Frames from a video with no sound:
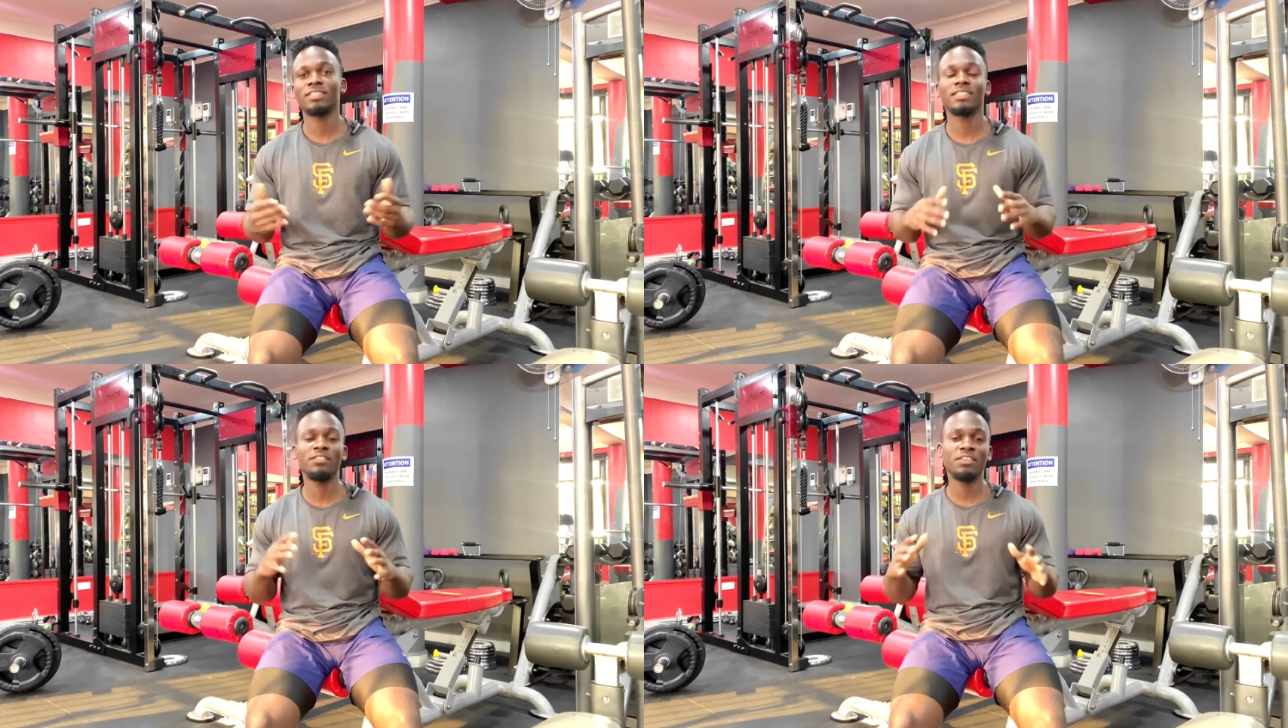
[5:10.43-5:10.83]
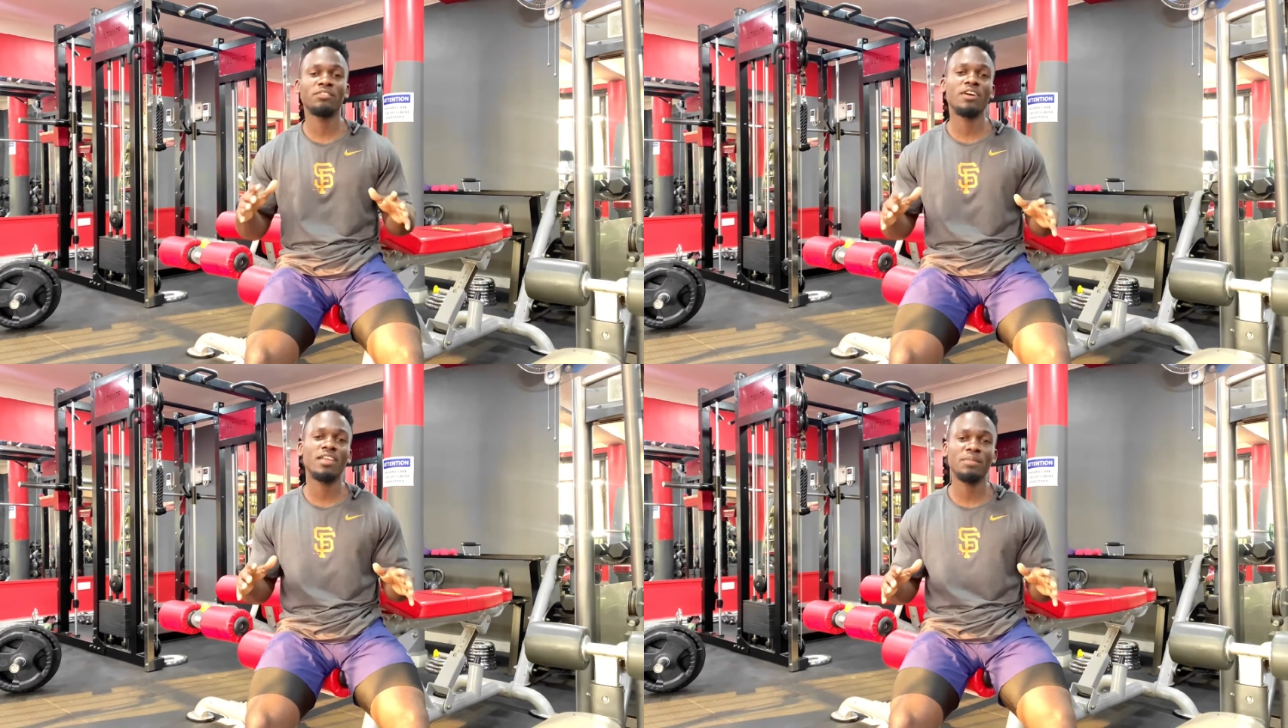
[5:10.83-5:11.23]
Leave it
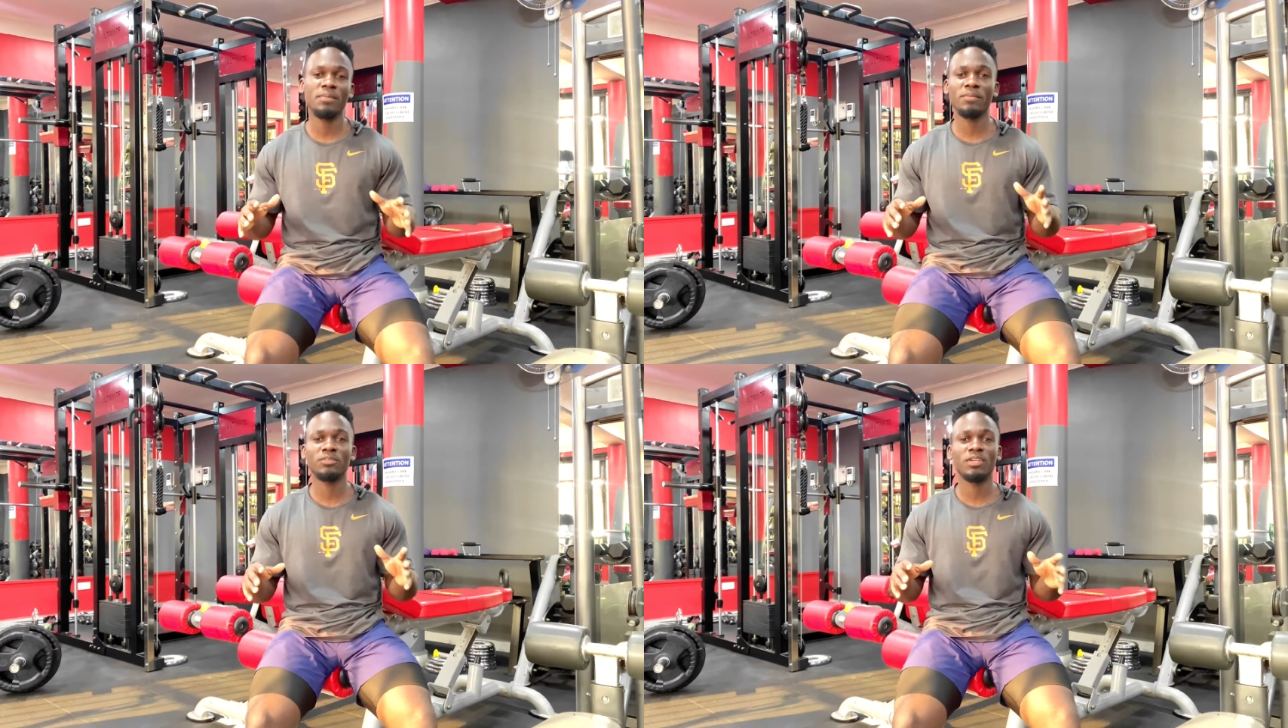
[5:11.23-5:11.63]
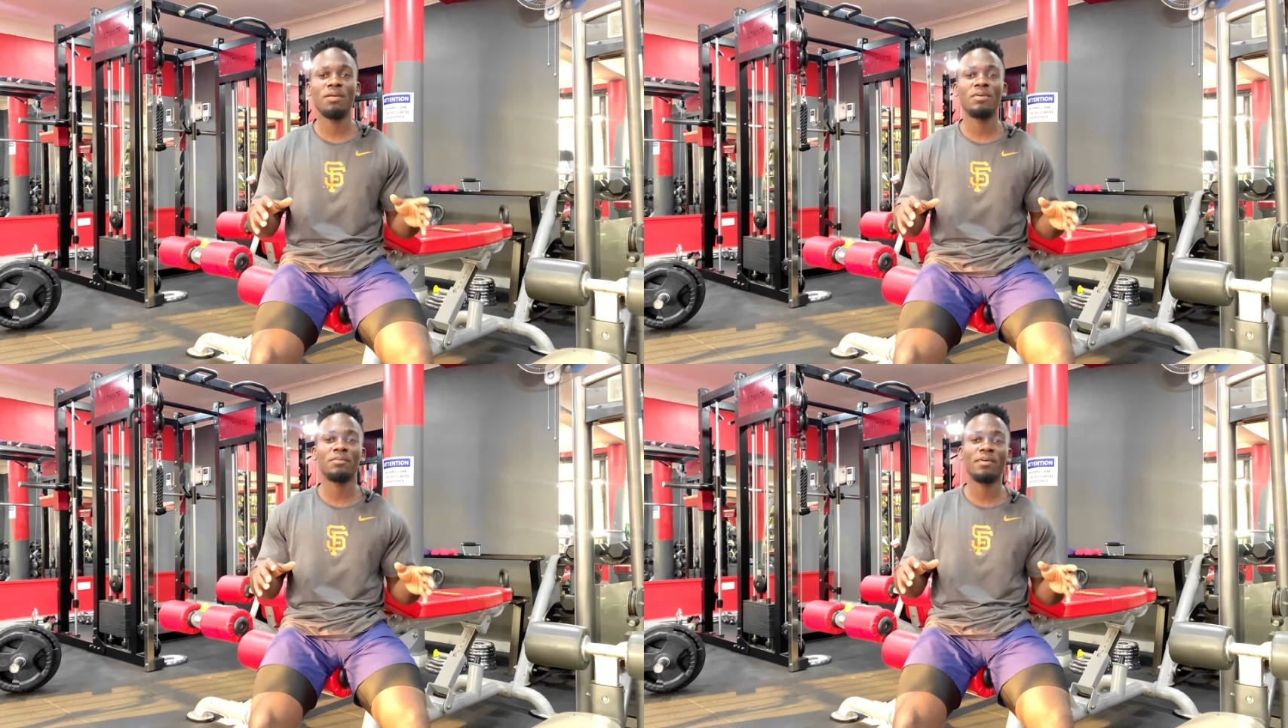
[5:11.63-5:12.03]
for other people to
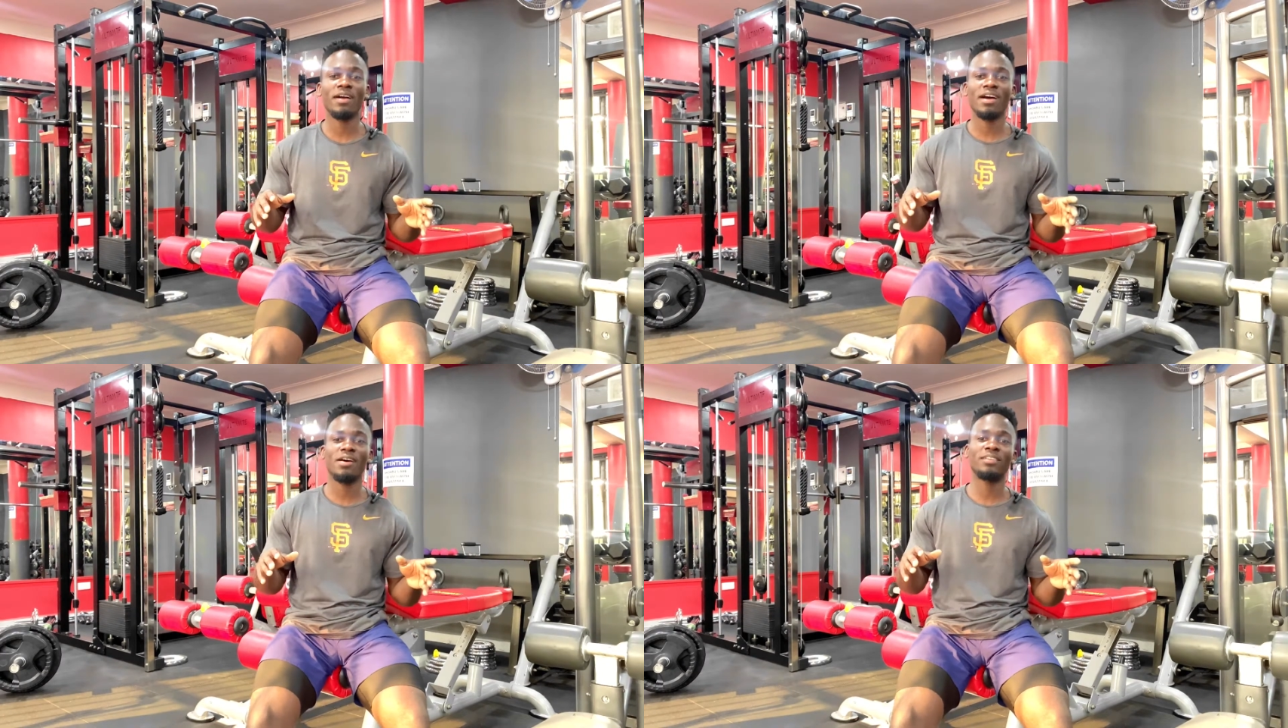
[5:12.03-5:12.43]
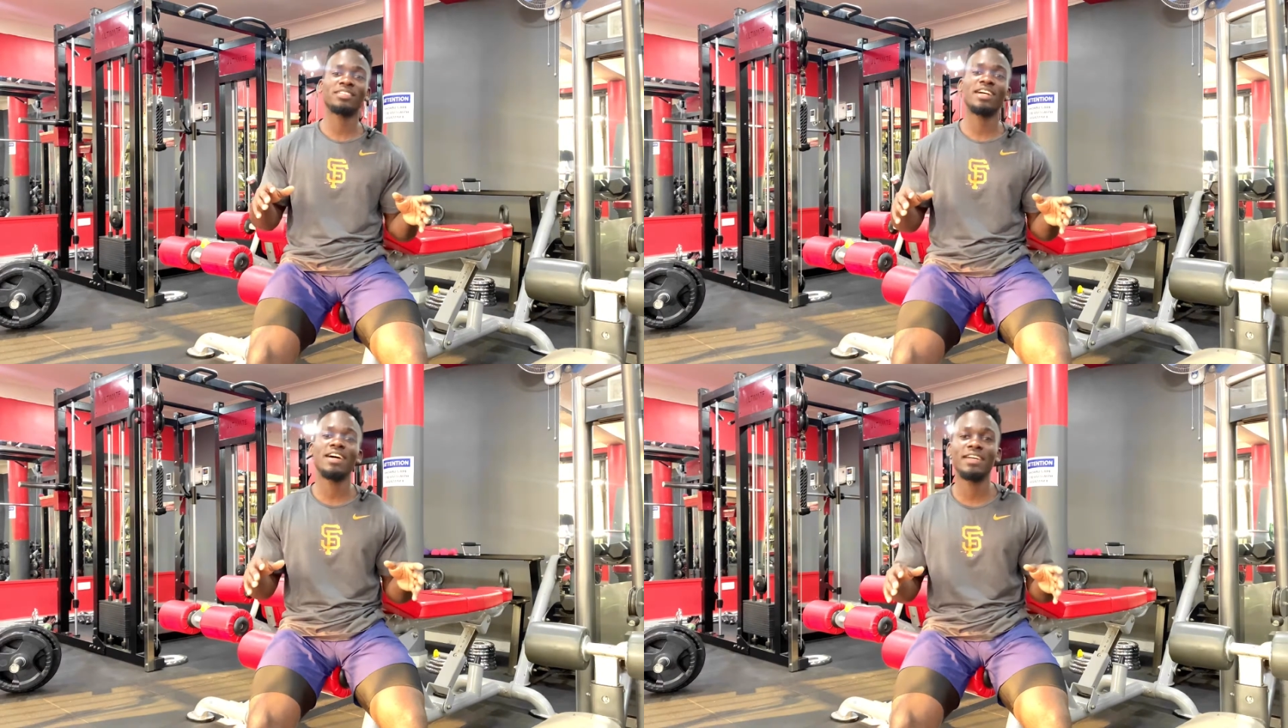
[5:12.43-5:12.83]
come and work out,
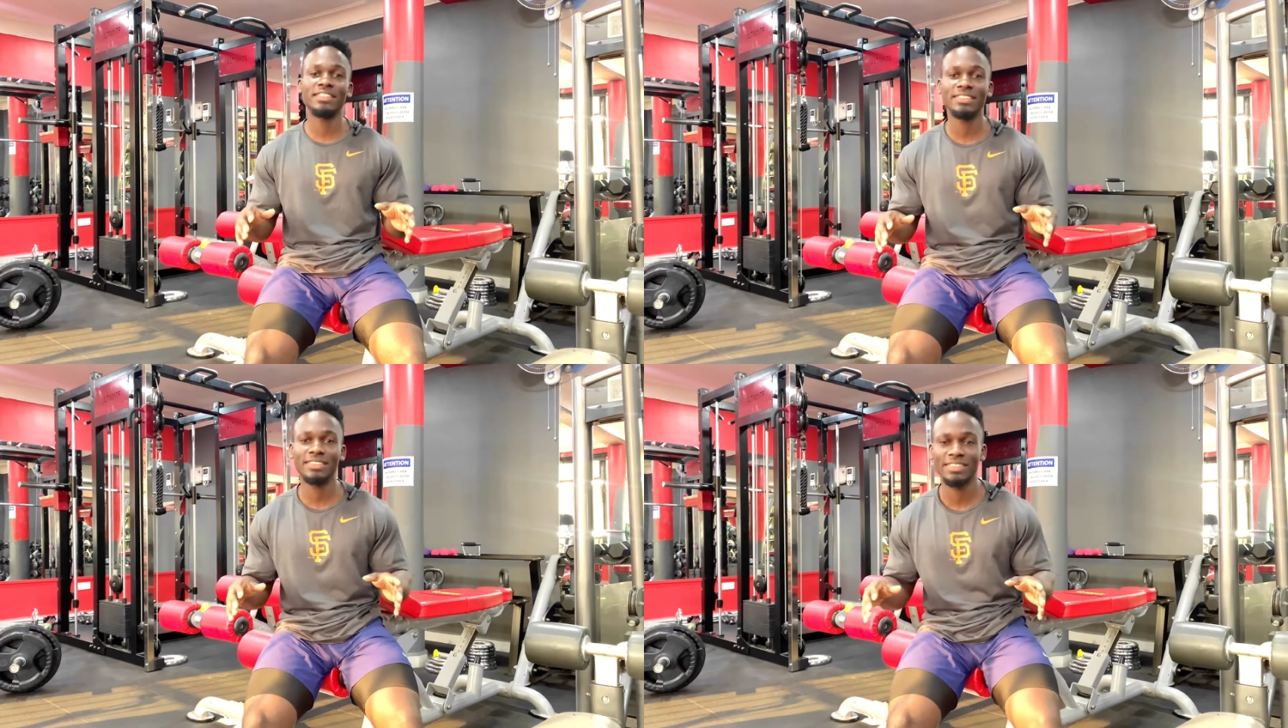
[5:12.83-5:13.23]
and